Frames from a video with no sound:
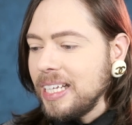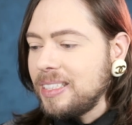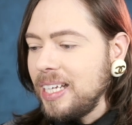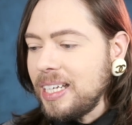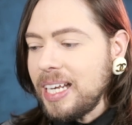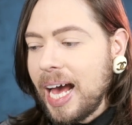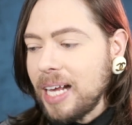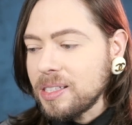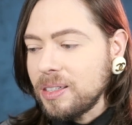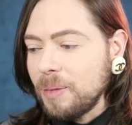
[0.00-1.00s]
didn't
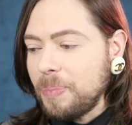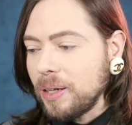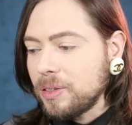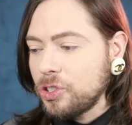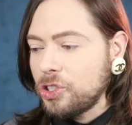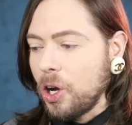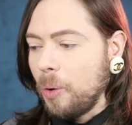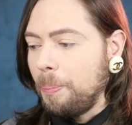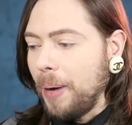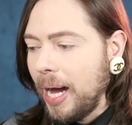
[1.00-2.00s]
ask her about the
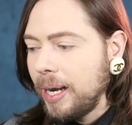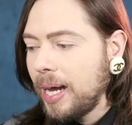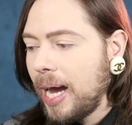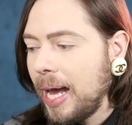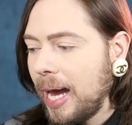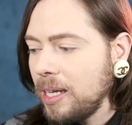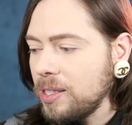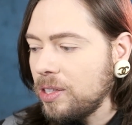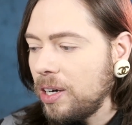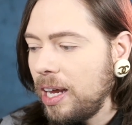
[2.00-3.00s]
show, but I
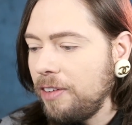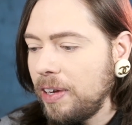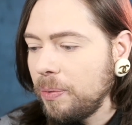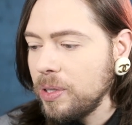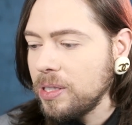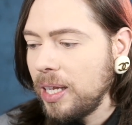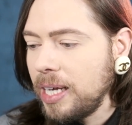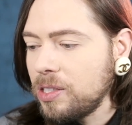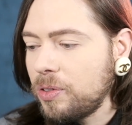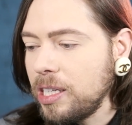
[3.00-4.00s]
asked her if it was
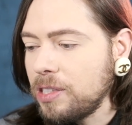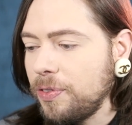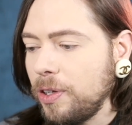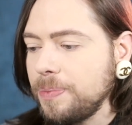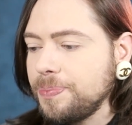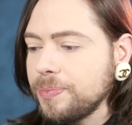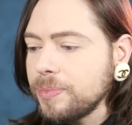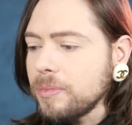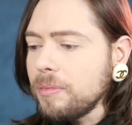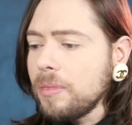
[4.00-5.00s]
less stressful
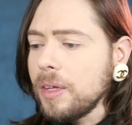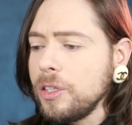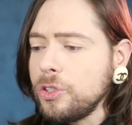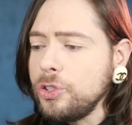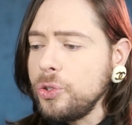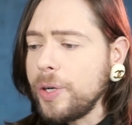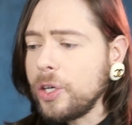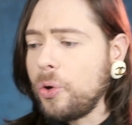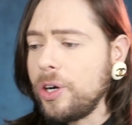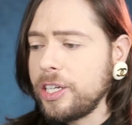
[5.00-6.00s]
to do
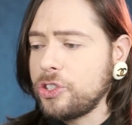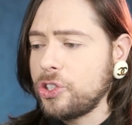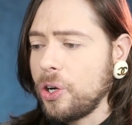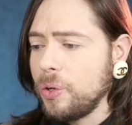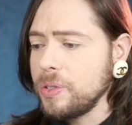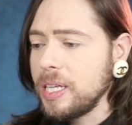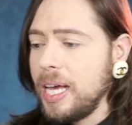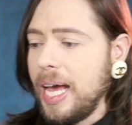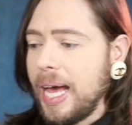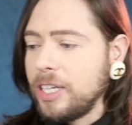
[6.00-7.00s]
recorded shows,
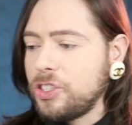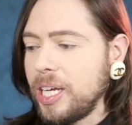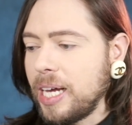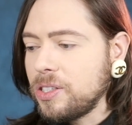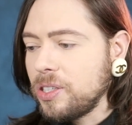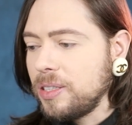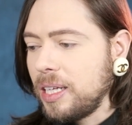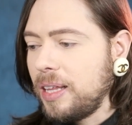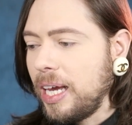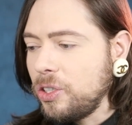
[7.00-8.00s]
and she answered
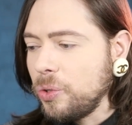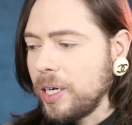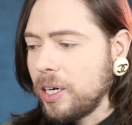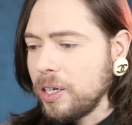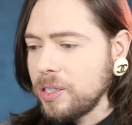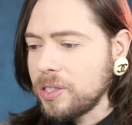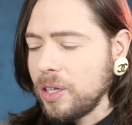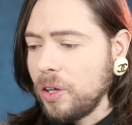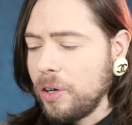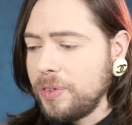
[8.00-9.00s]
that they do
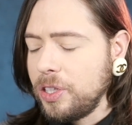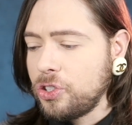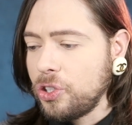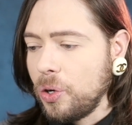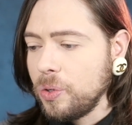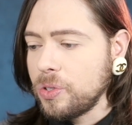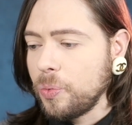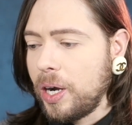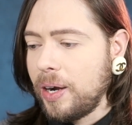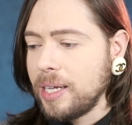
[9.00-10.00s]
rehearsal of these shows,
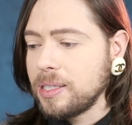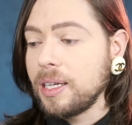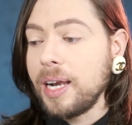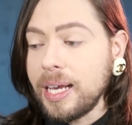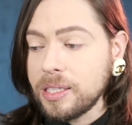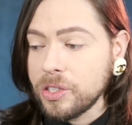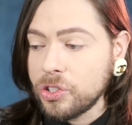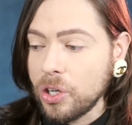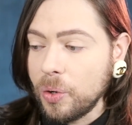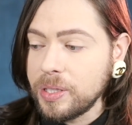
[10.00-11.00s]
whereas a classic
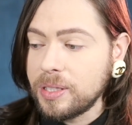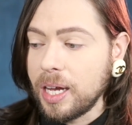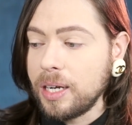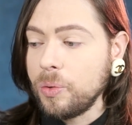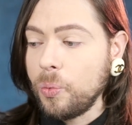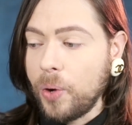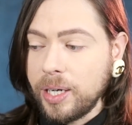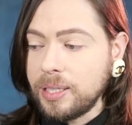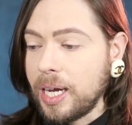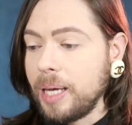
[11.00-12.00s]
show is done
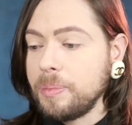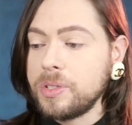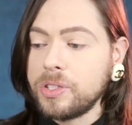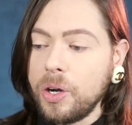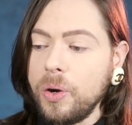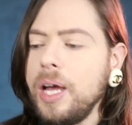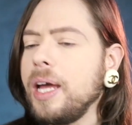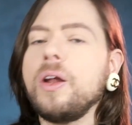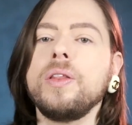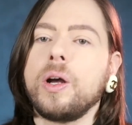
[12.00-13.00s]
one time. So,
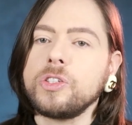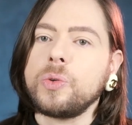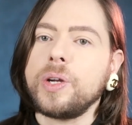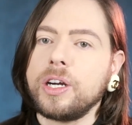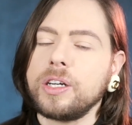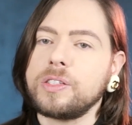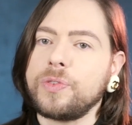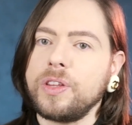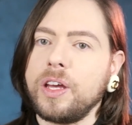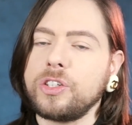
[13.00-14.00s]
no, they also rehearse
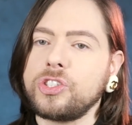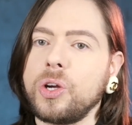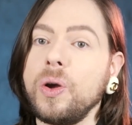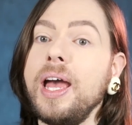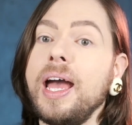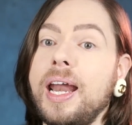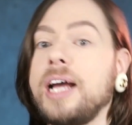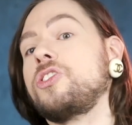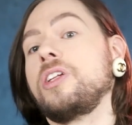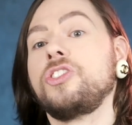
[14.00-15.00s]
for the other show. And
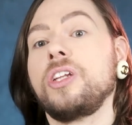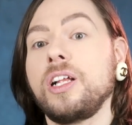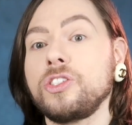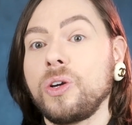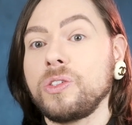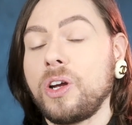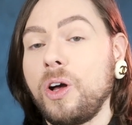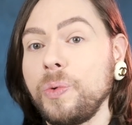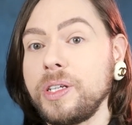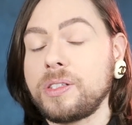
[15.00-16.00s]
actually, Chanel shows are
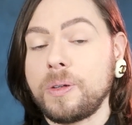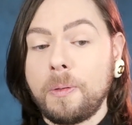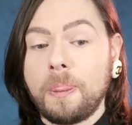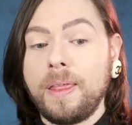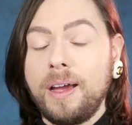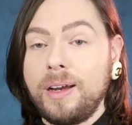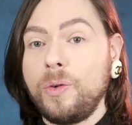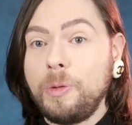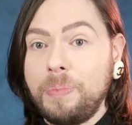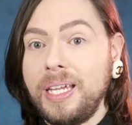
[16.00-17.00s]
always
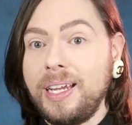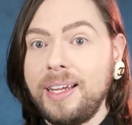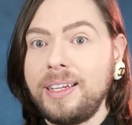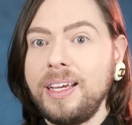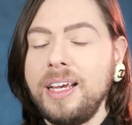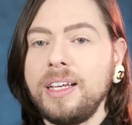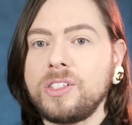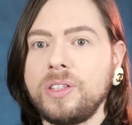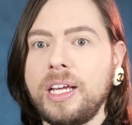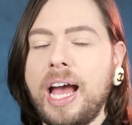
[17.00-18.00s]
repeated.
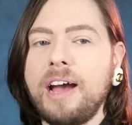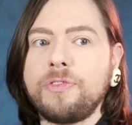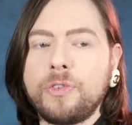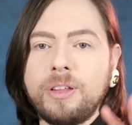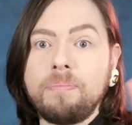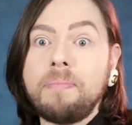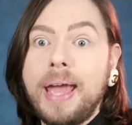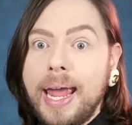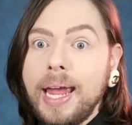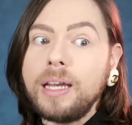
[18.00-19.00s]
So they have for the
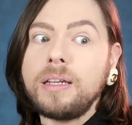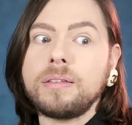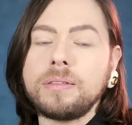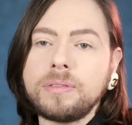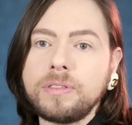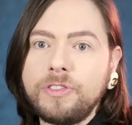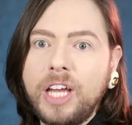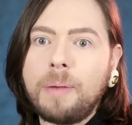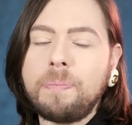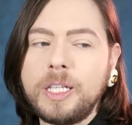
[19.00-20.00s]
main
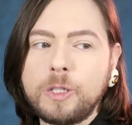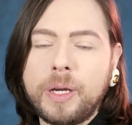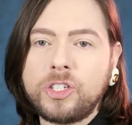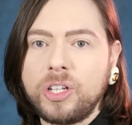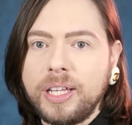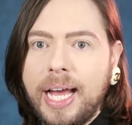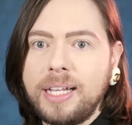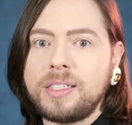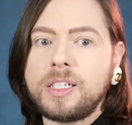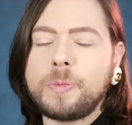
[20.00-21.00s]
VIP special
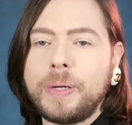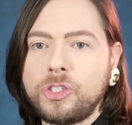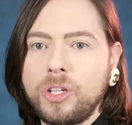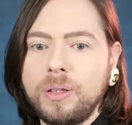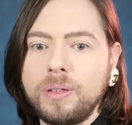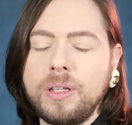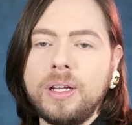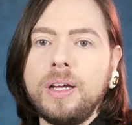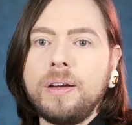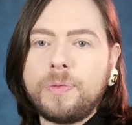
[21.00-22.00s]
guests and special
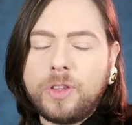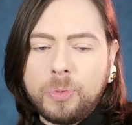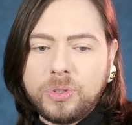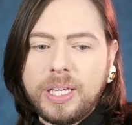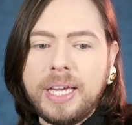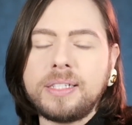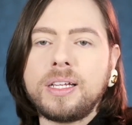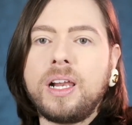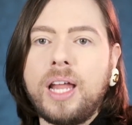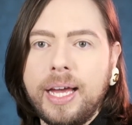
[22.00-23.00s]
for the boutiques
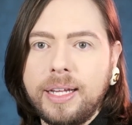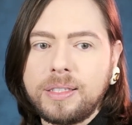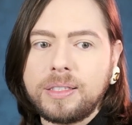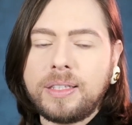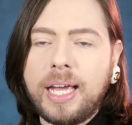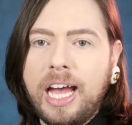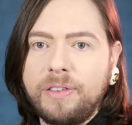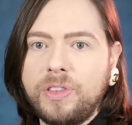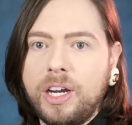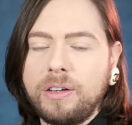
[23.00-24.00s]
and clients. They
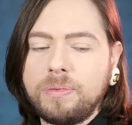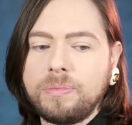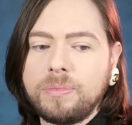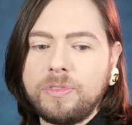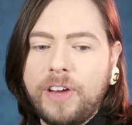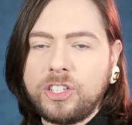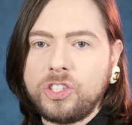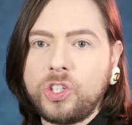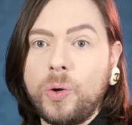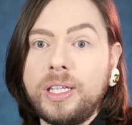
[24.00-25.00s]
have their fashion
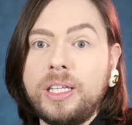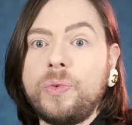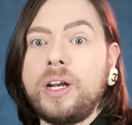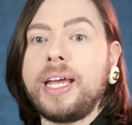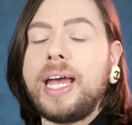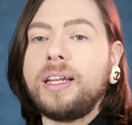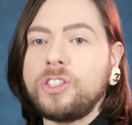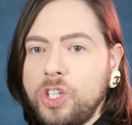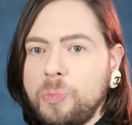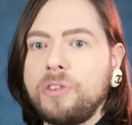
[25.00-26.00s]
show, and then they run again a
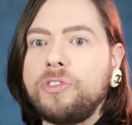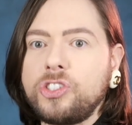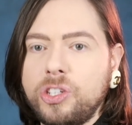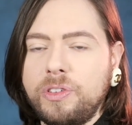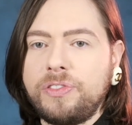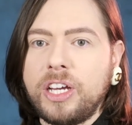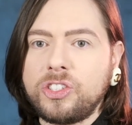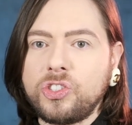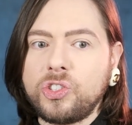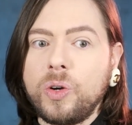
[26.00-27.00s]
cheaper version of the
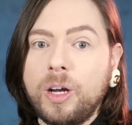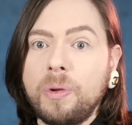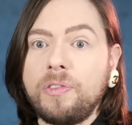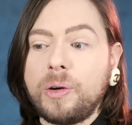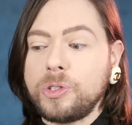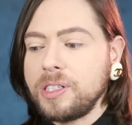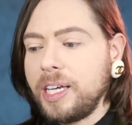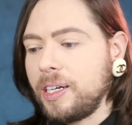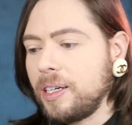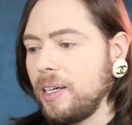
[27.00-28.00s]
fashion show a couple of hours
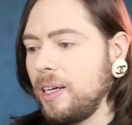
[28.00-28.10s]
later.